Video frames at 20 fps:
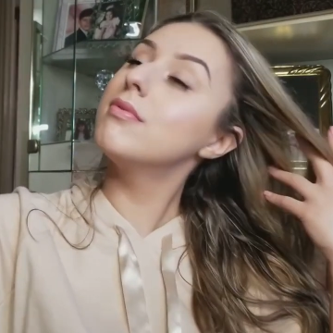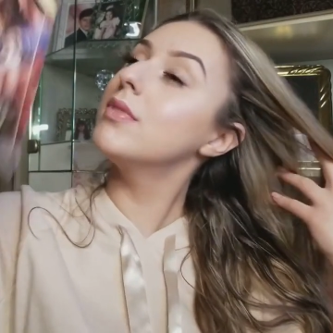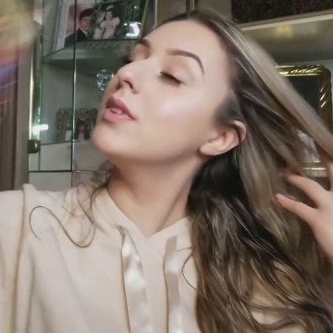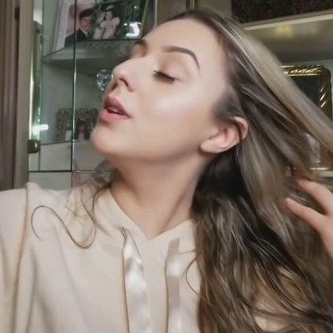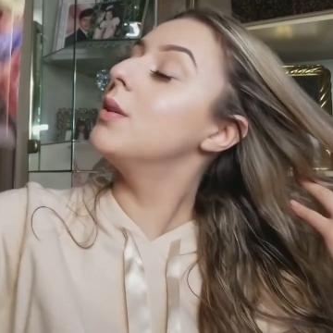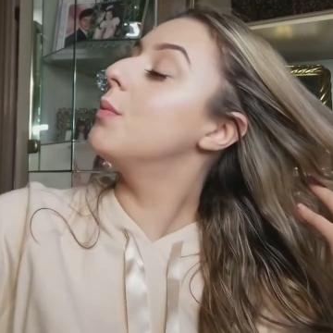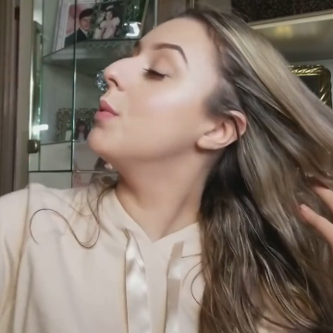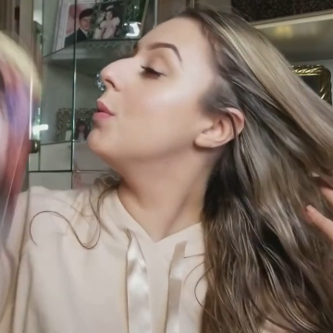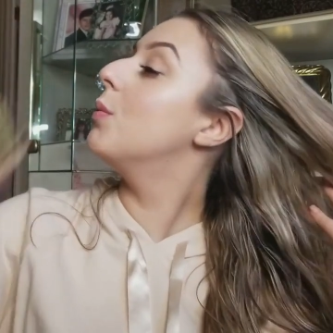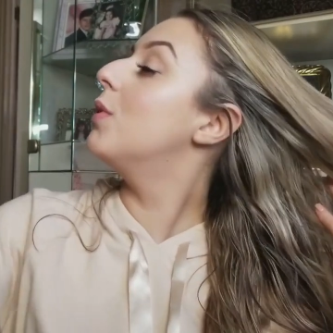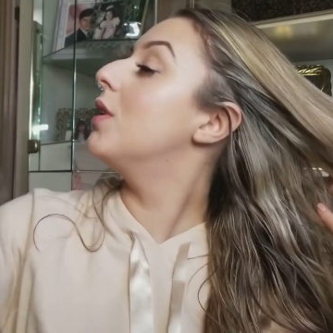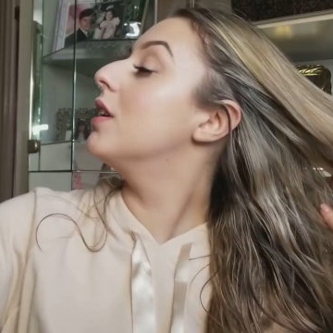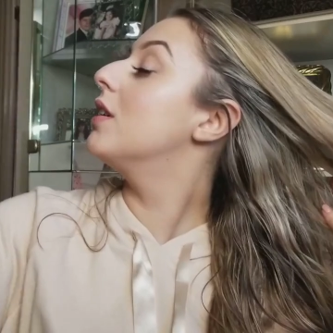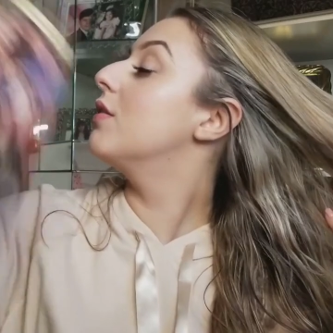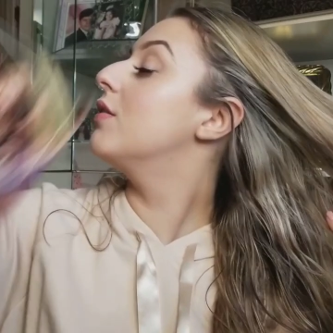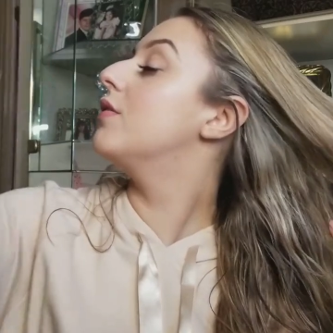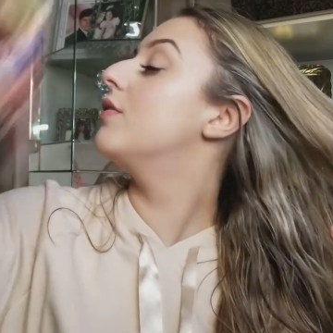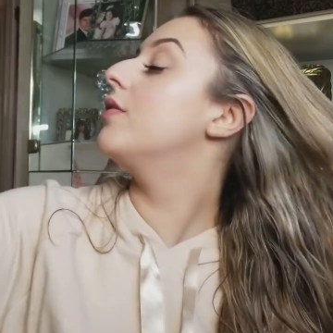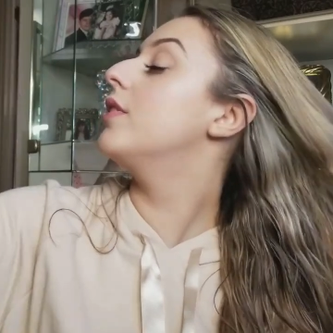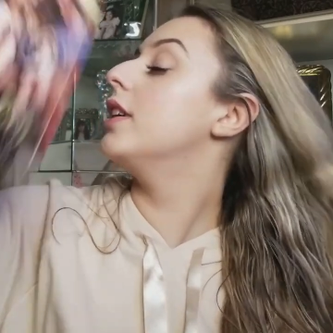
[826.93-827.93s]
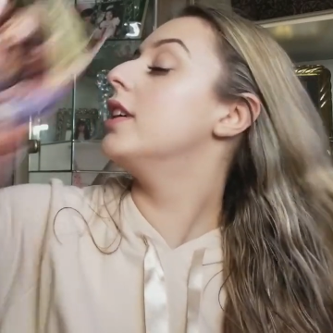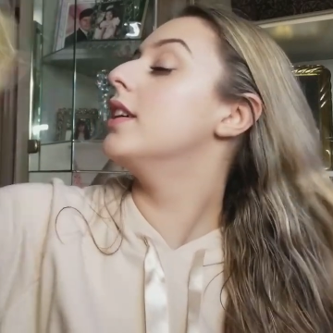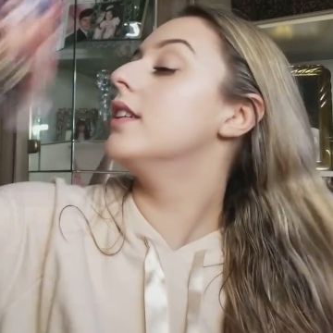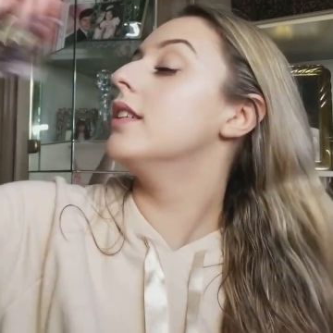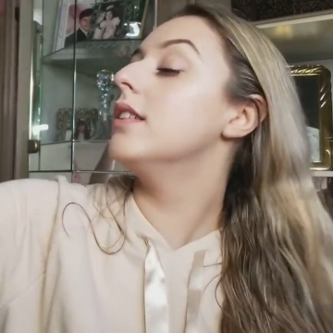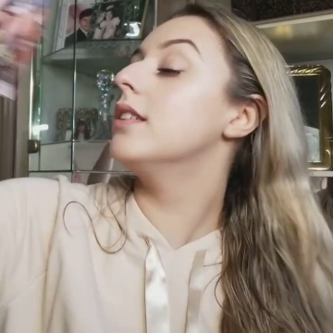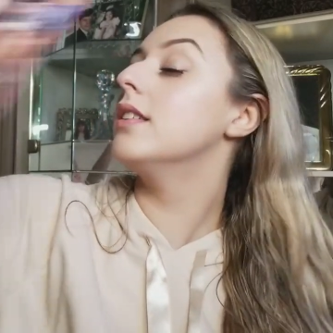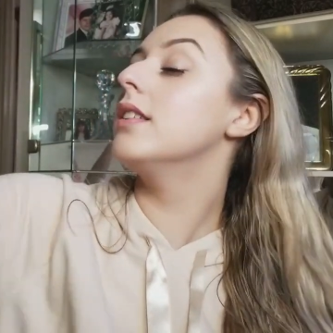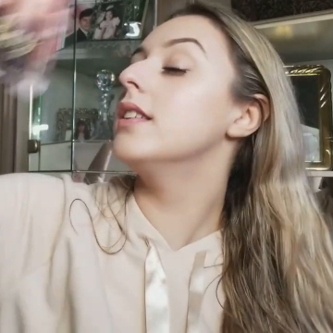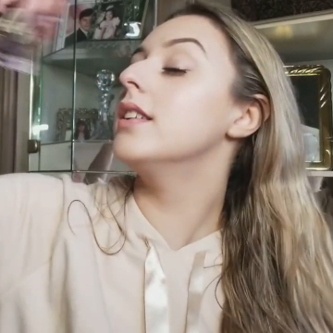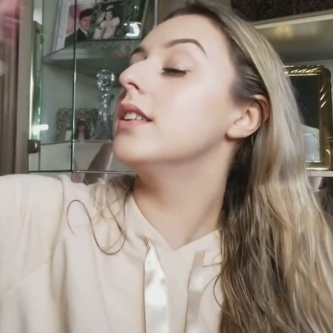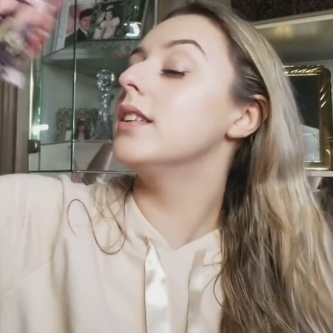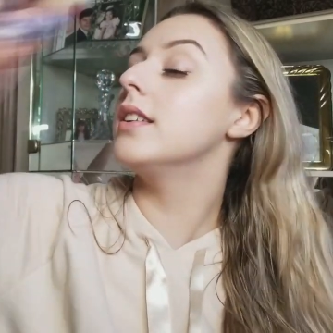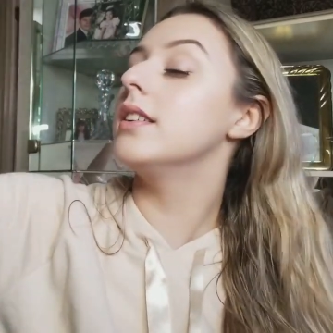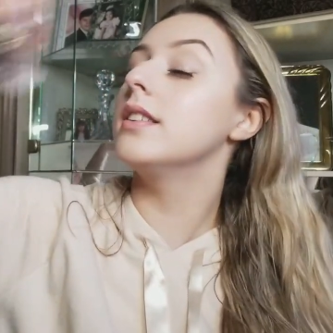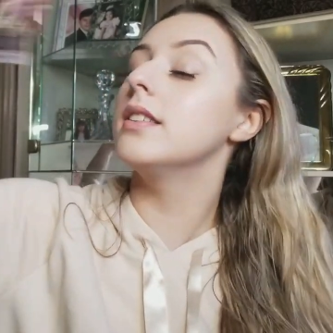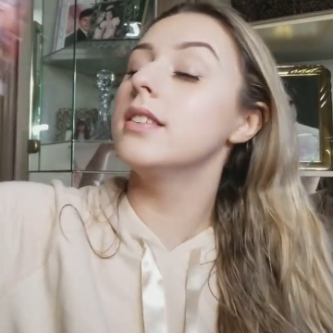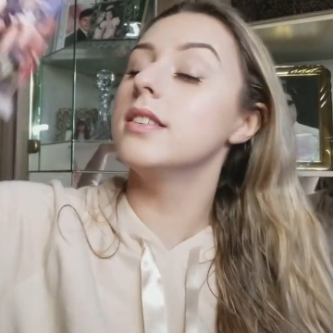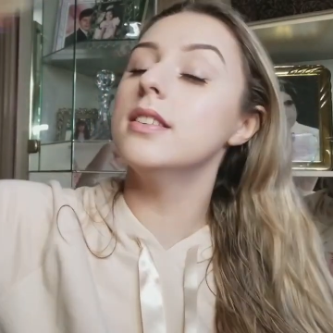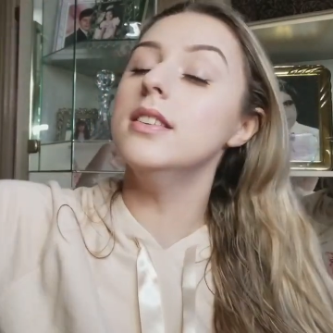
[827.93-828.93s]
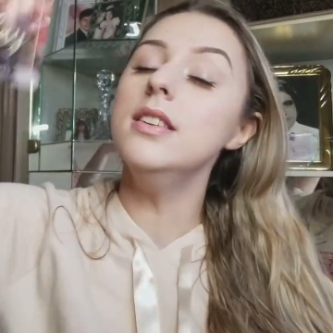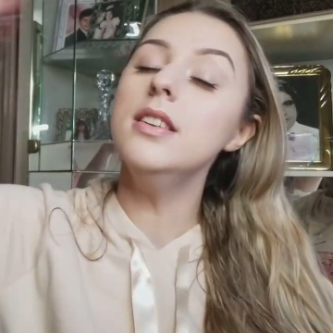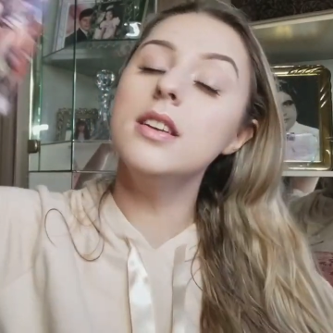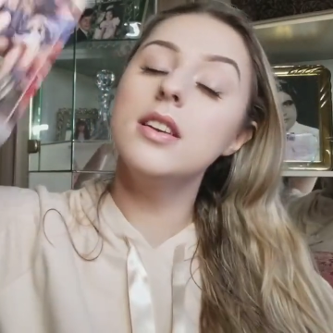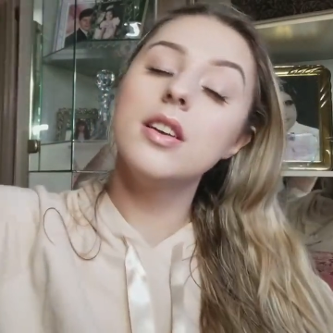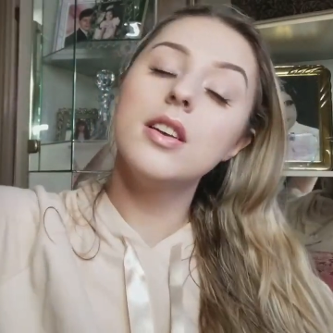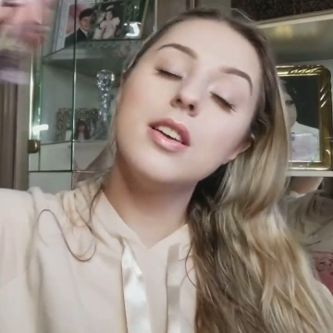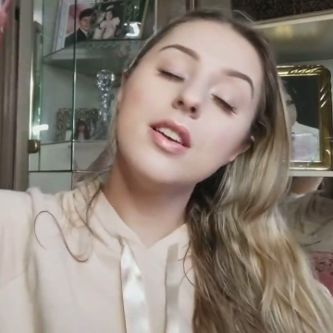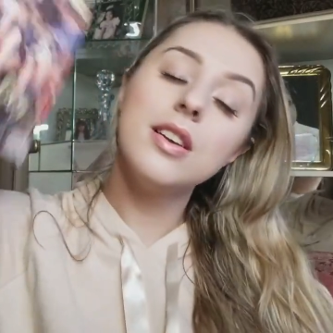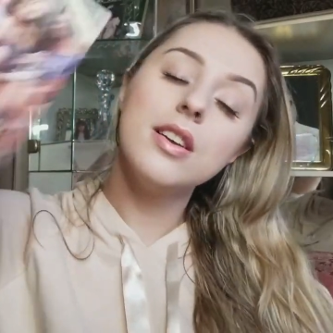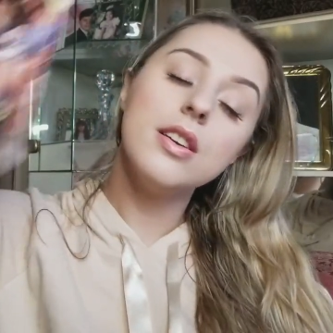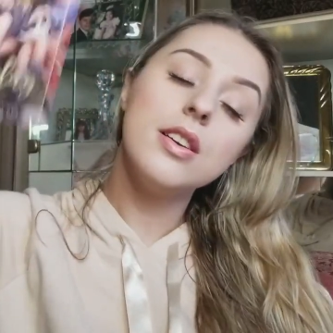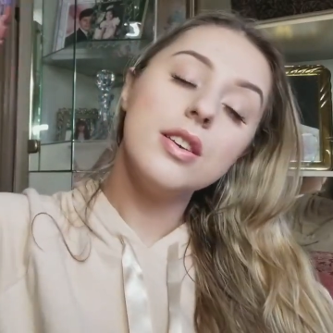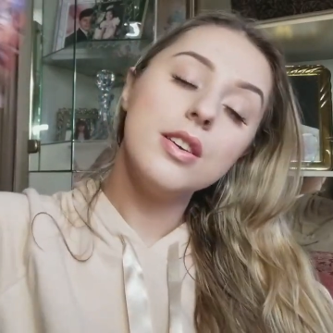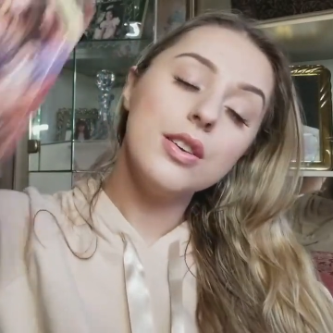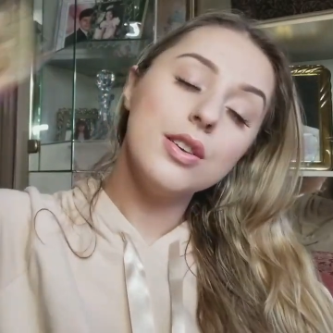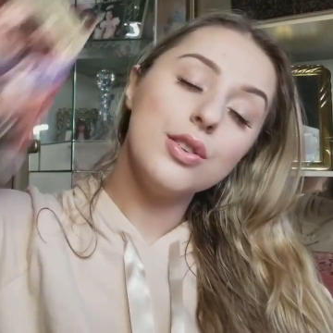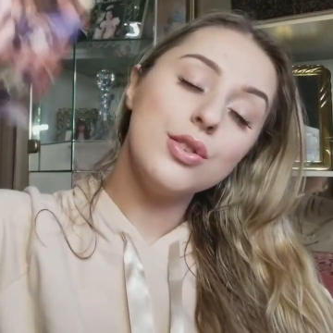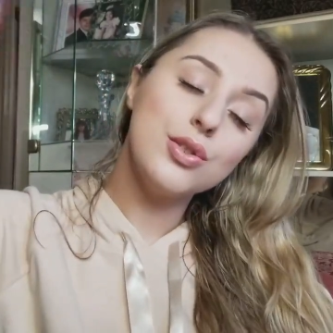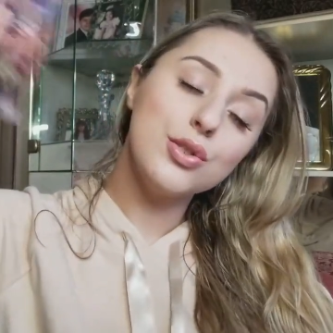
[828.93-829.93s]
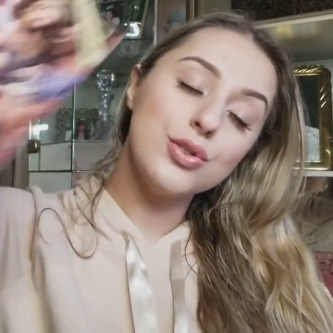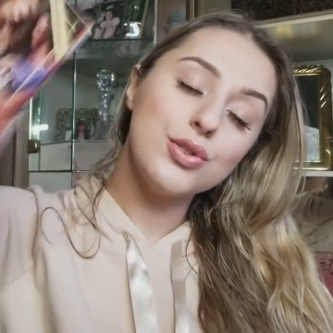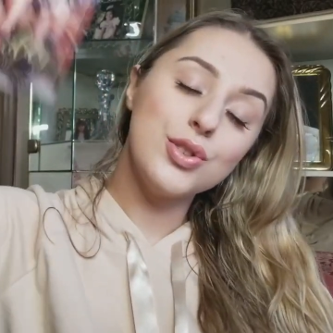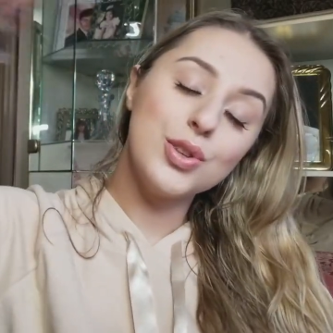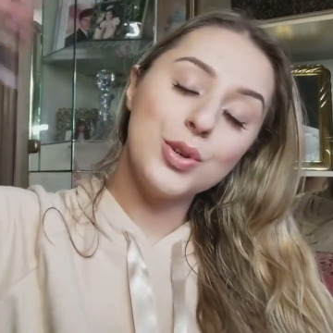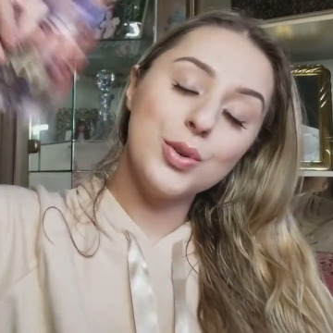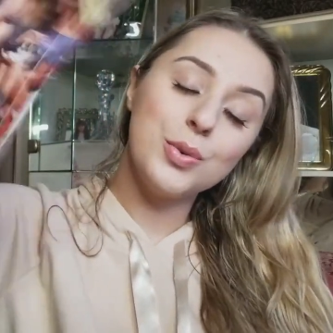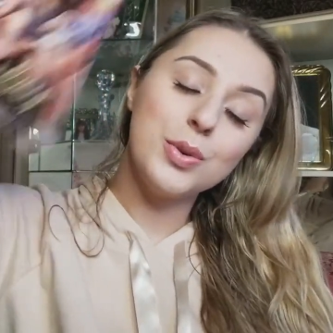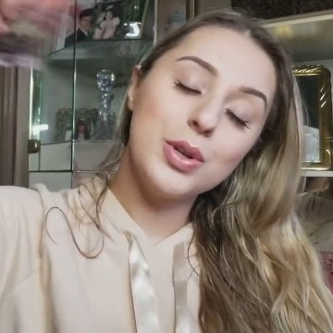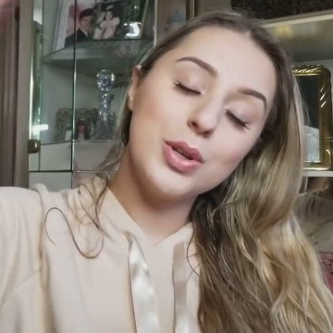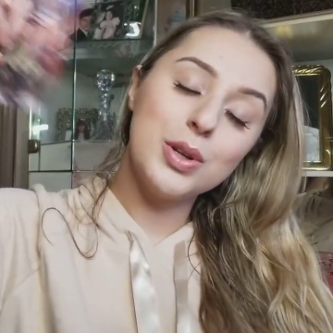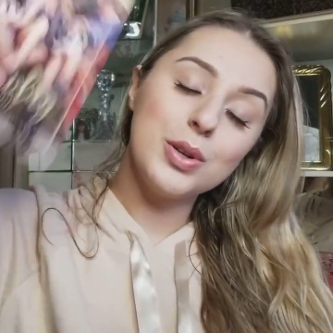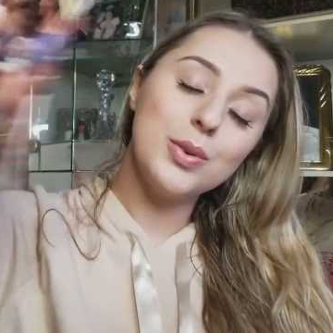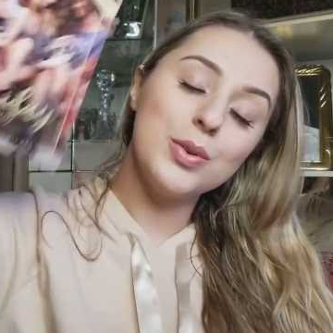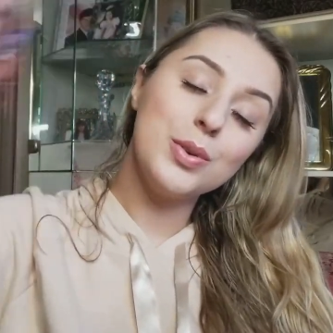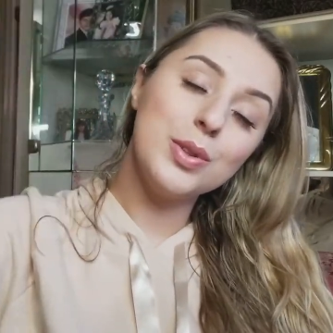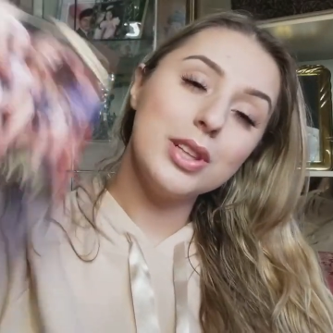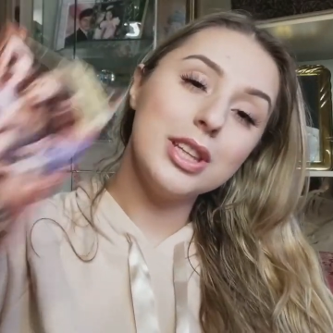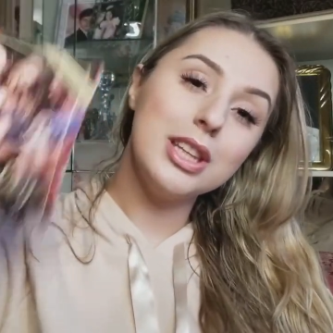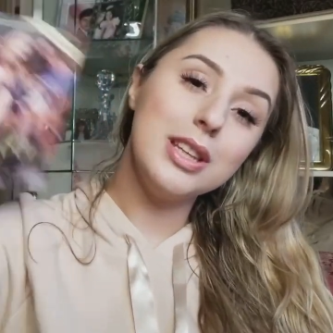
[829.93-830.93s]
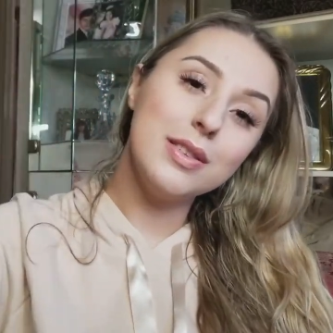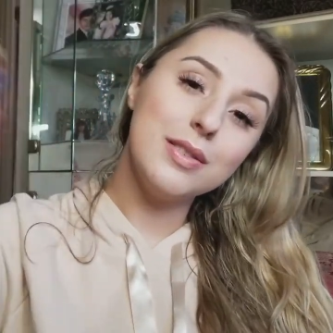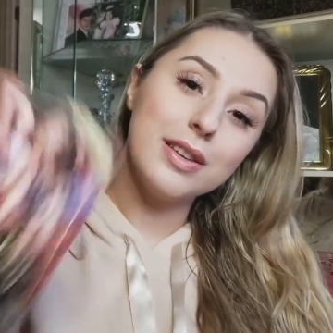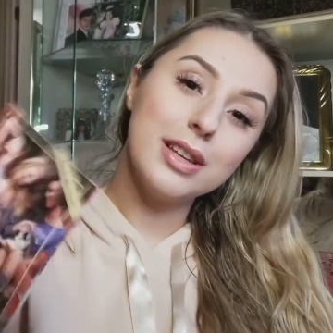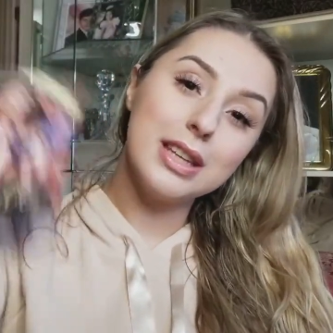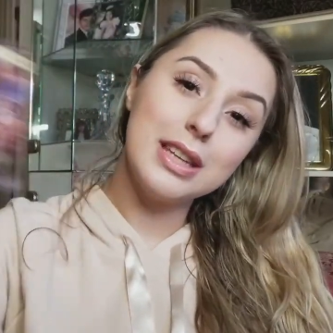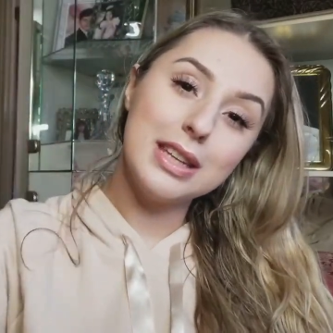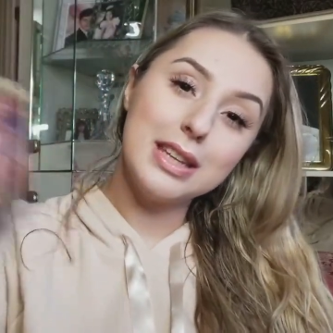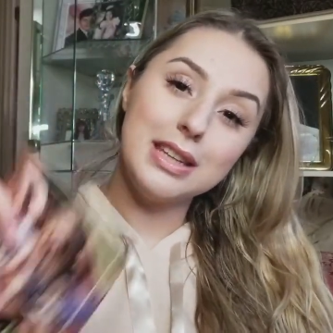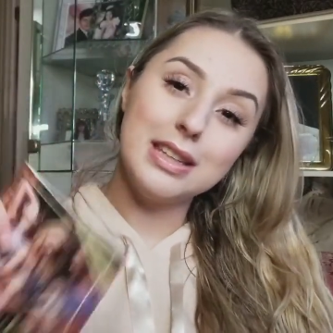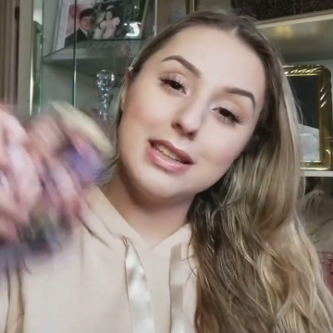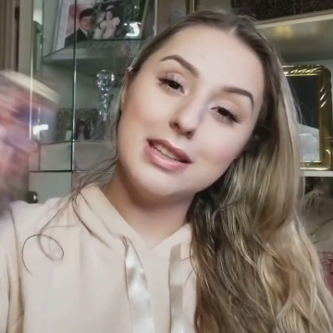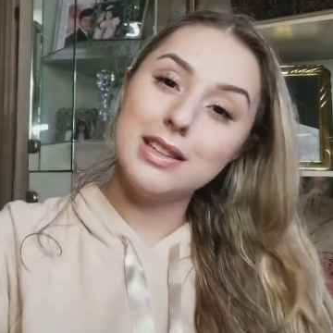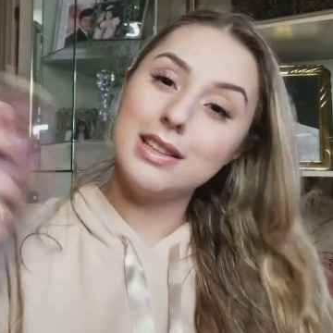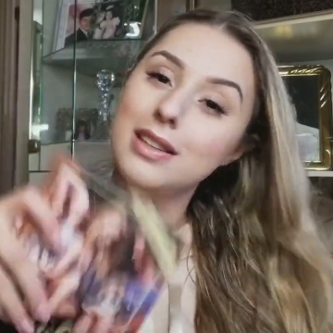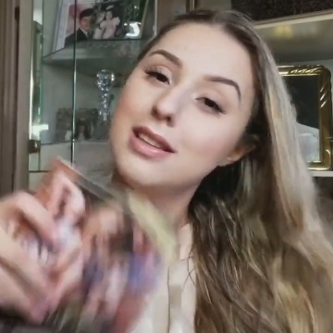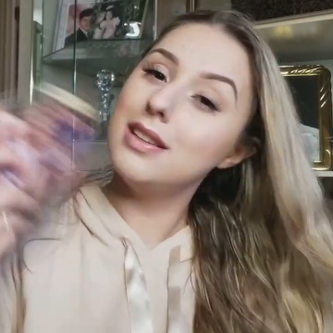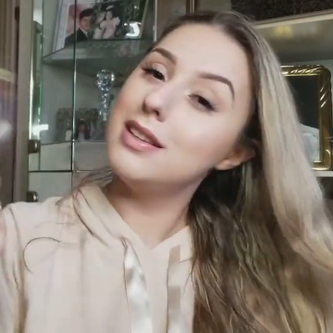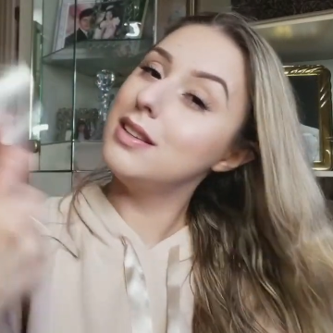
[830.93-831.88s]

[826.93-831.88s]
And we want to fan it in so we don't leave any